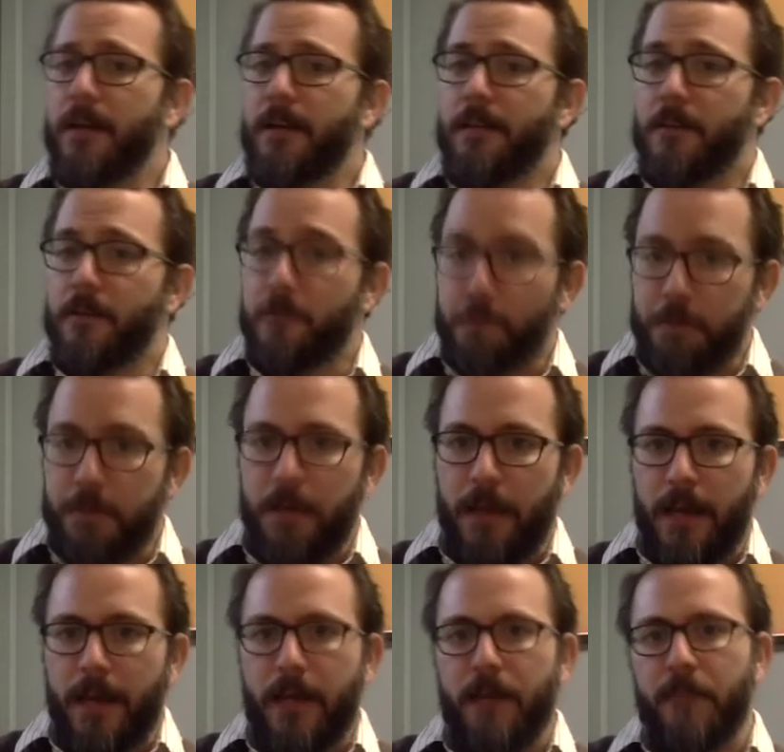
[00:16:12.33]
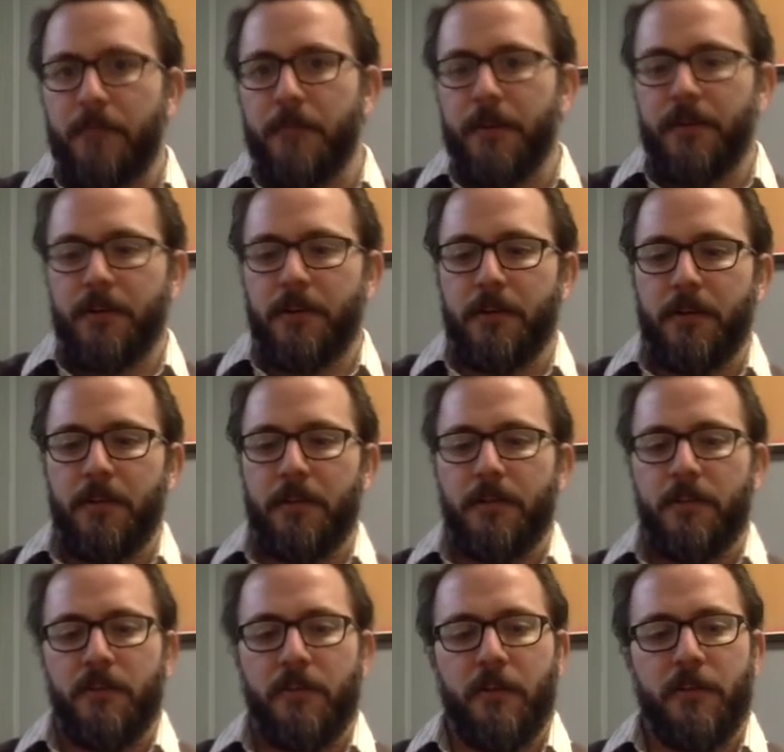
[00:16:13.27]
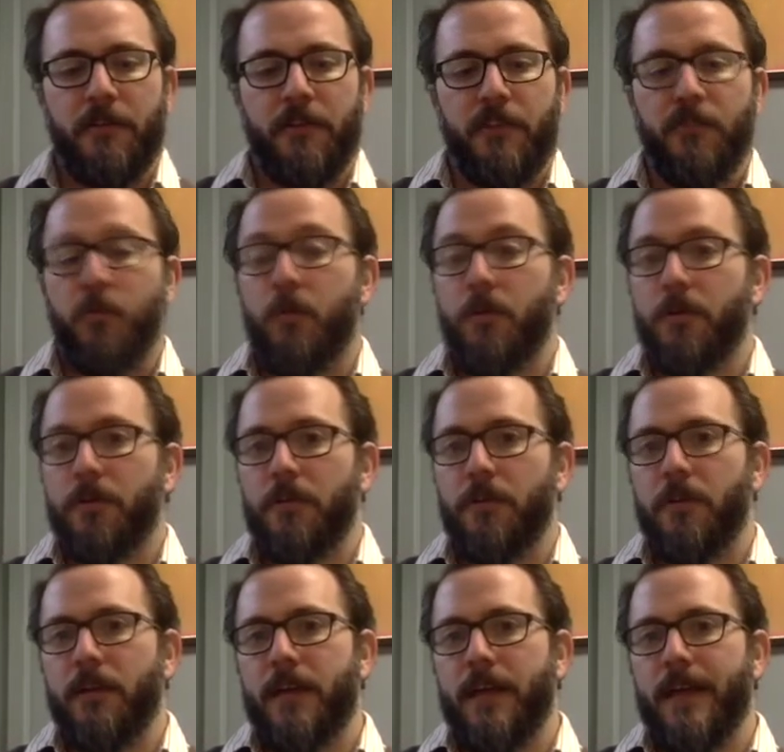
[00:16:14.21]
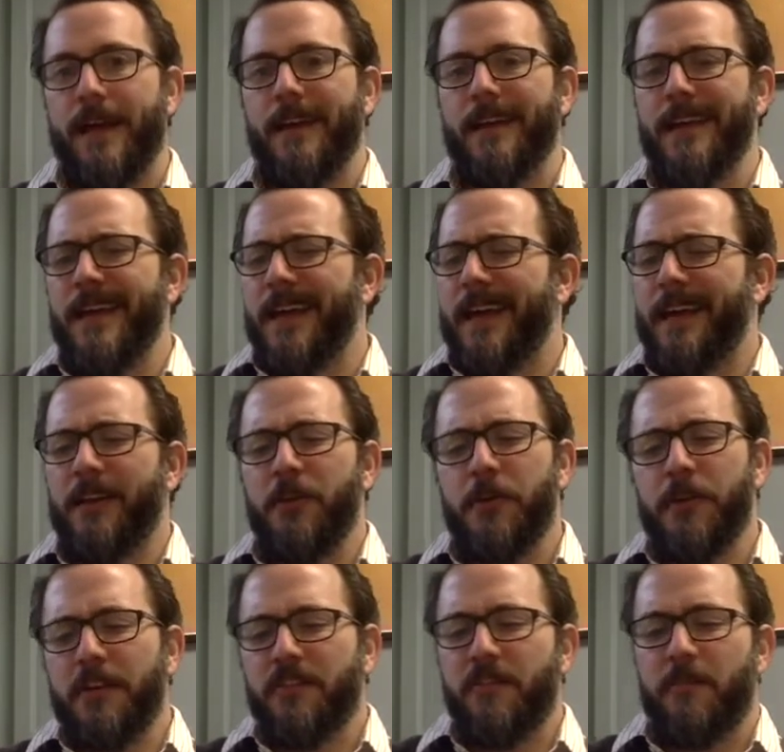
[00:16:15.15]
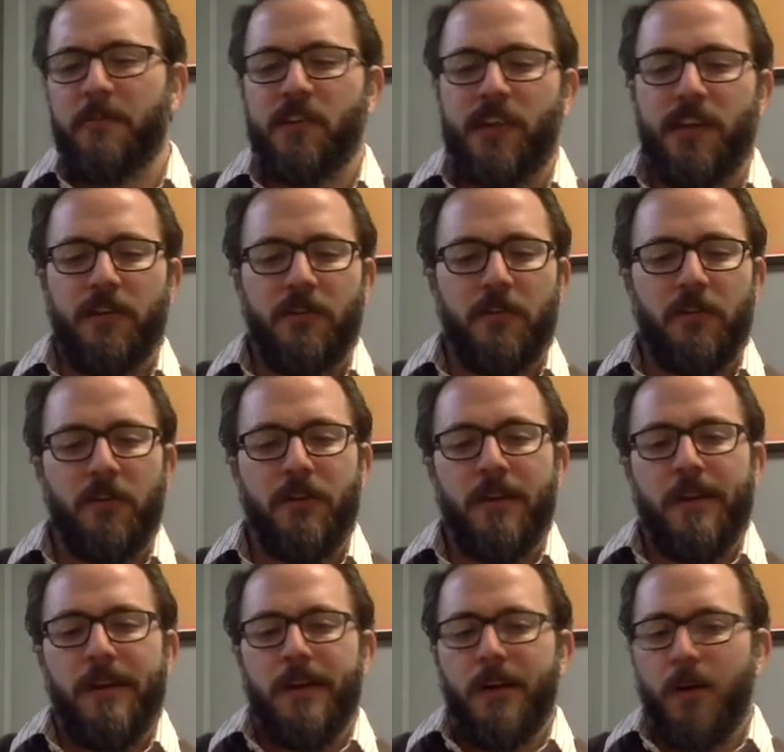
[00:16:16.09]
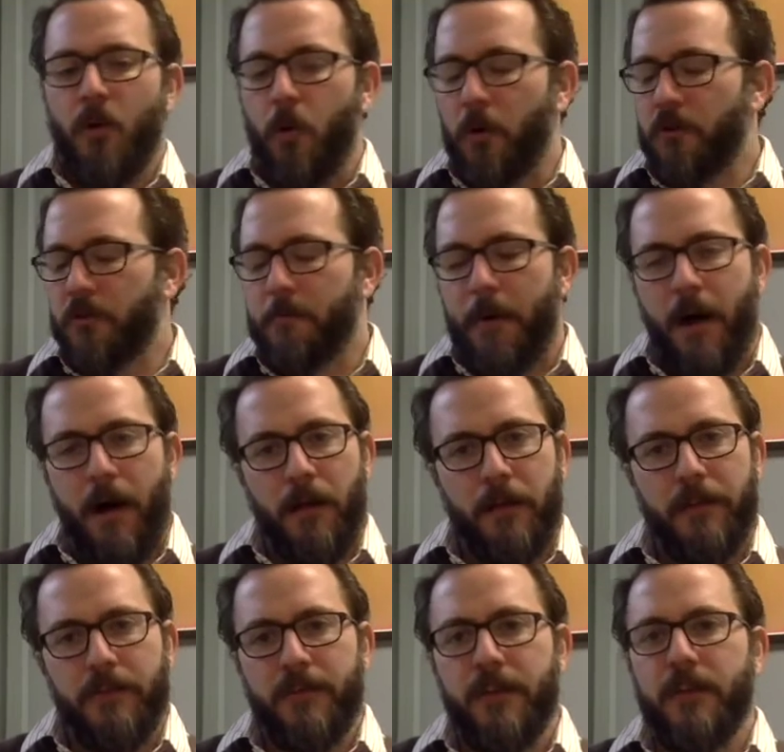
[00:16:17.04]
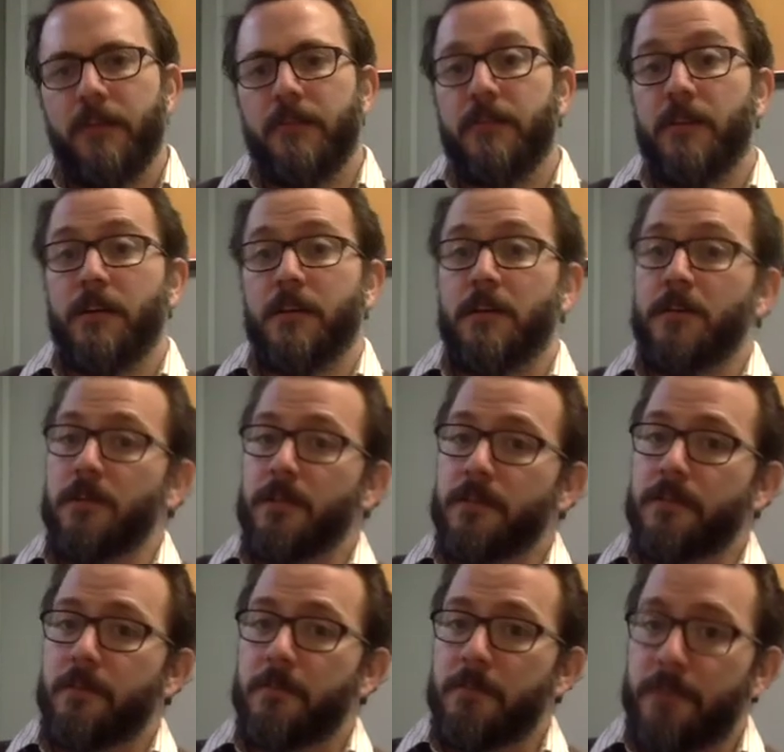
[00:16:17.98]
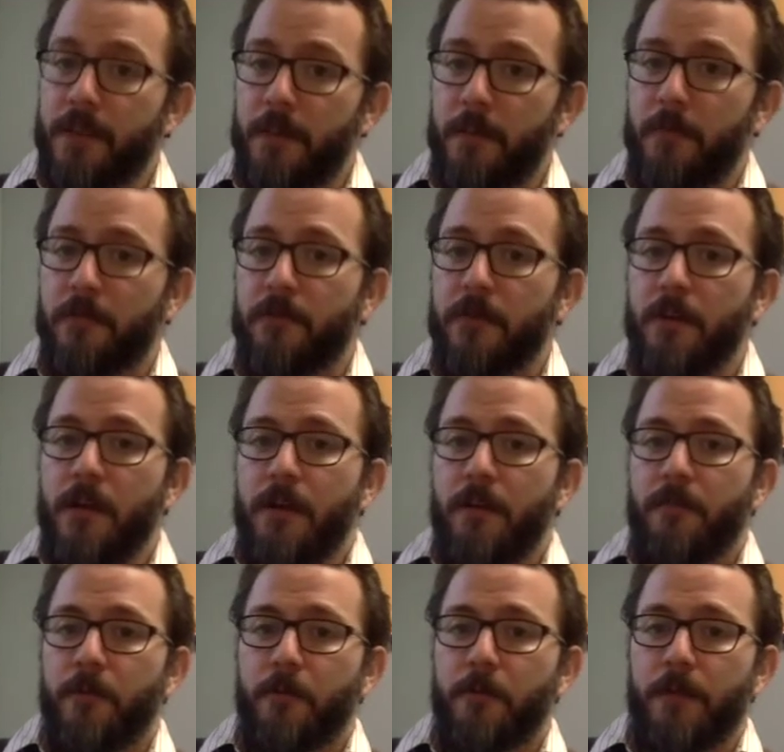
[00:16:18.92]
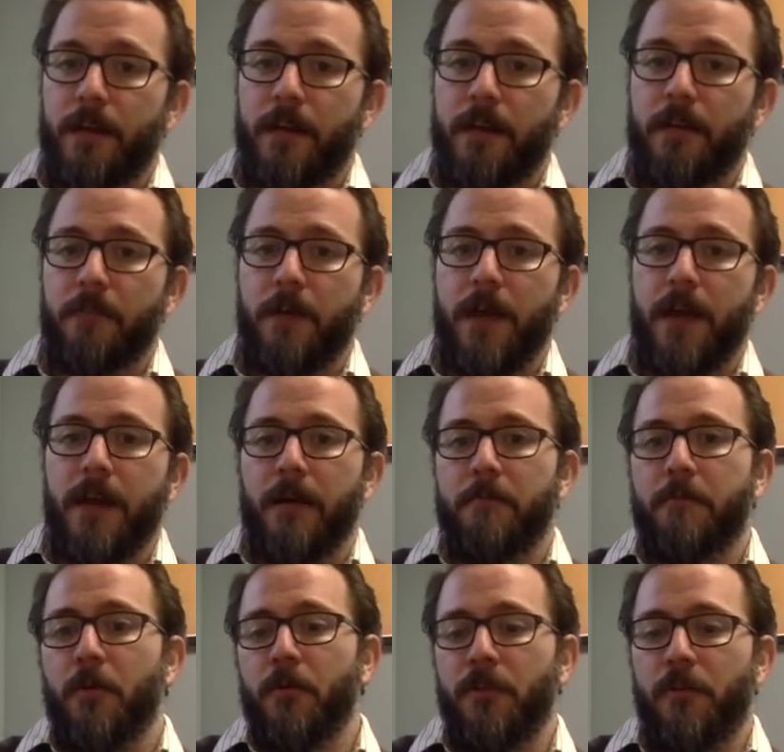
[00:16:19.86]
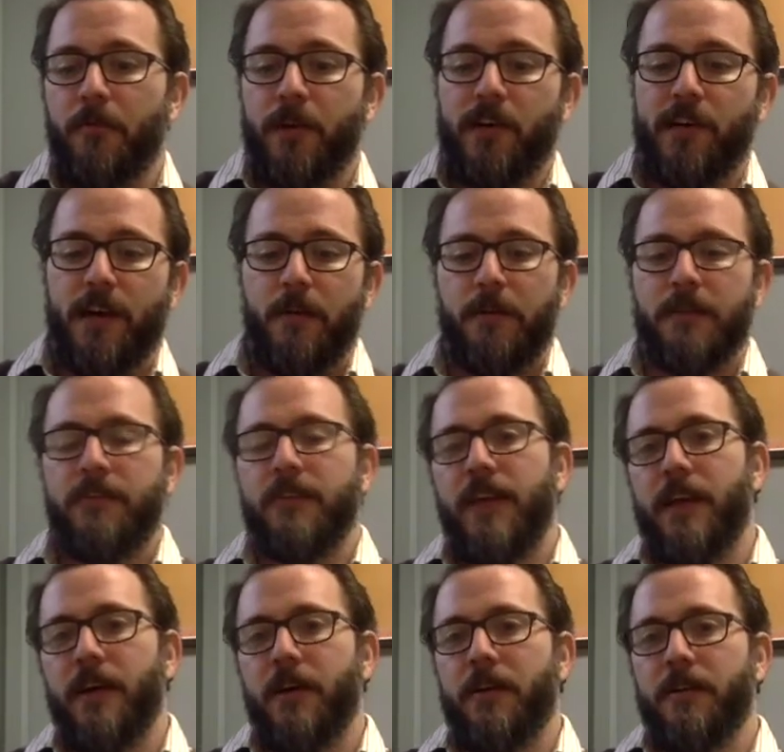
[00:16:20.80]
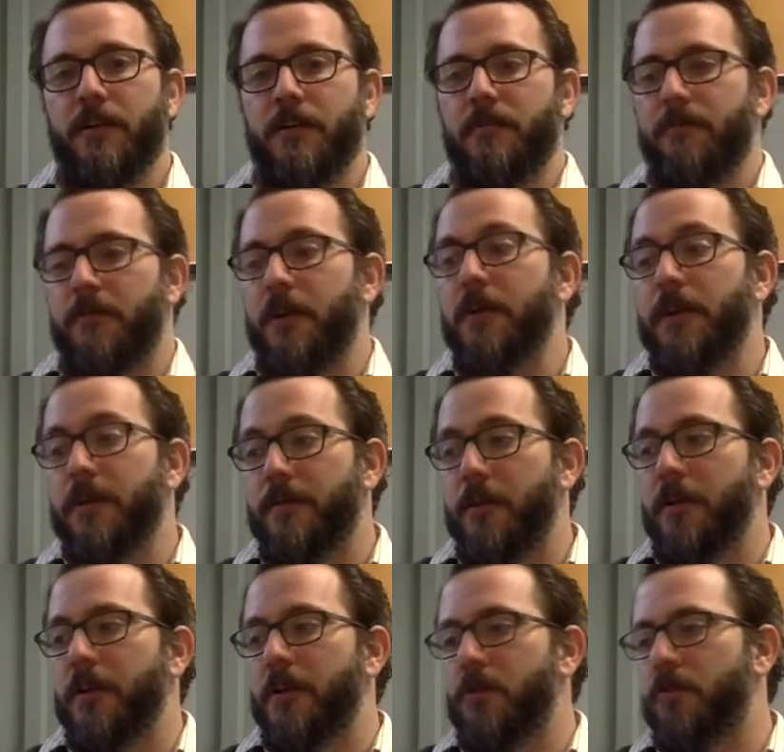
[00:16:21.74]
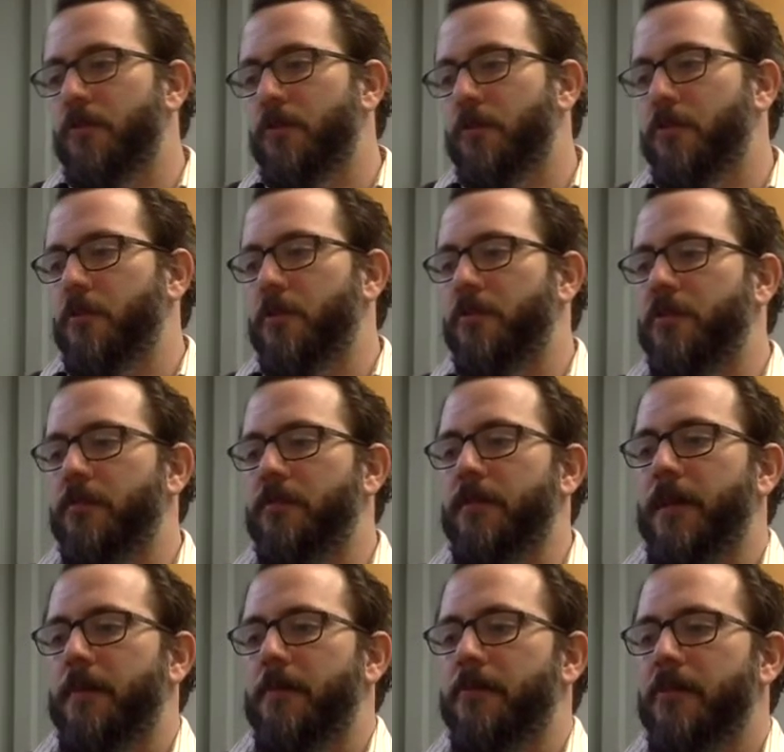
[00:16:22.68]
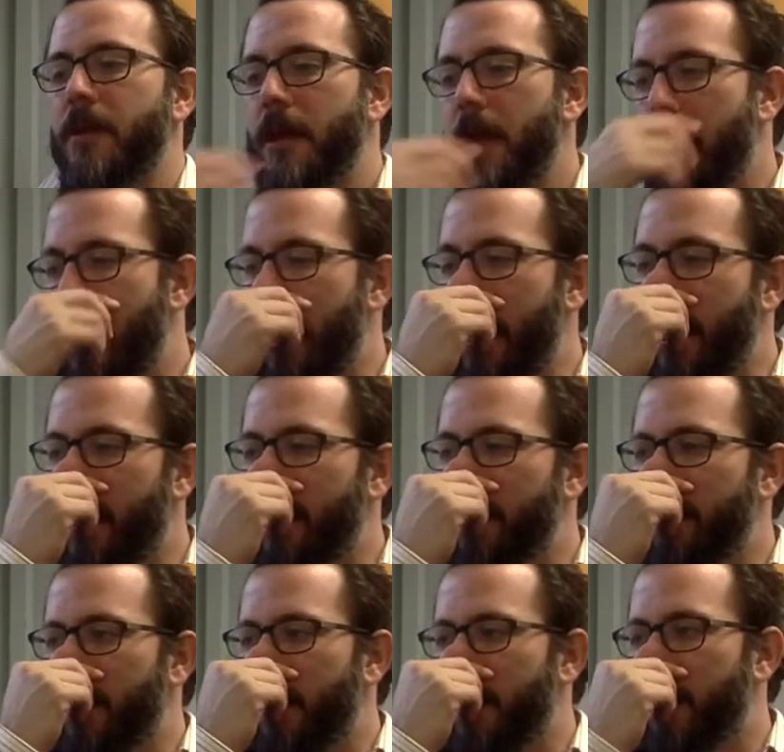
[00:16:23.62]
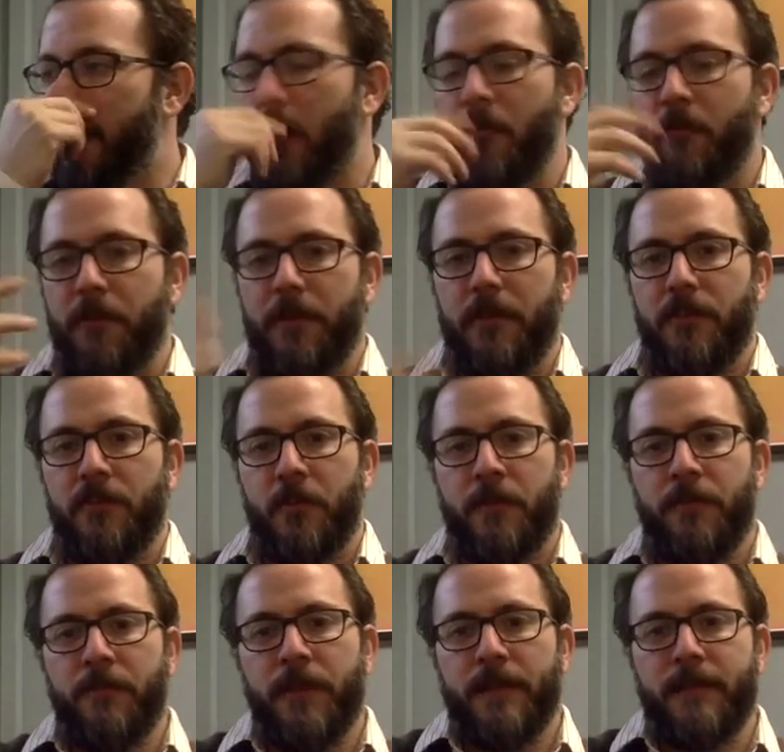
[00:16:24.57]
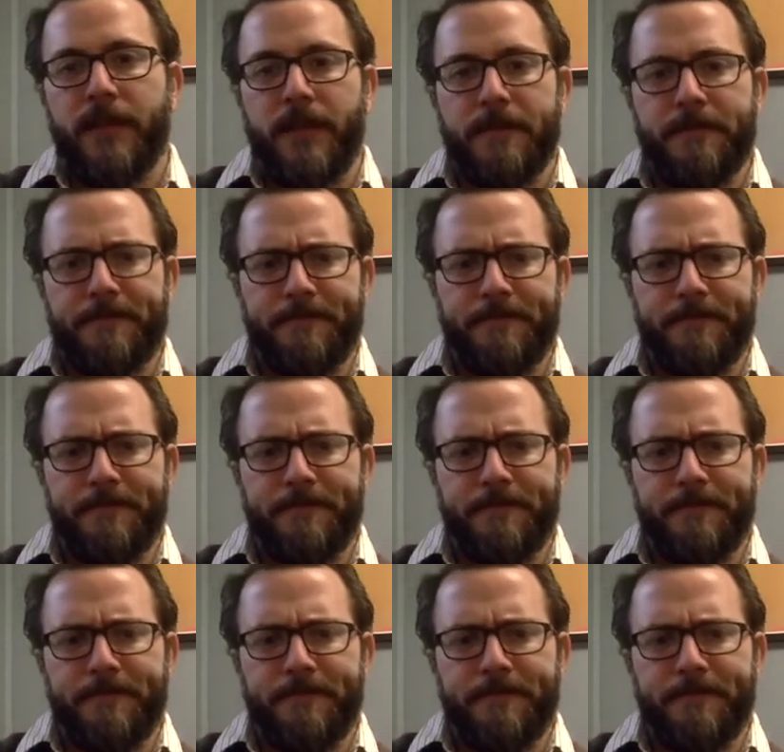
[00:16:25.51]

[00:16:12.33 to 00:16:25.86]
There's plenty of material in the syllabus that's worth looking at, including some general course policies, including some tips for reading and writing, both of which I would say are very, very useful sorts of tips, and hopefully the sort of thing that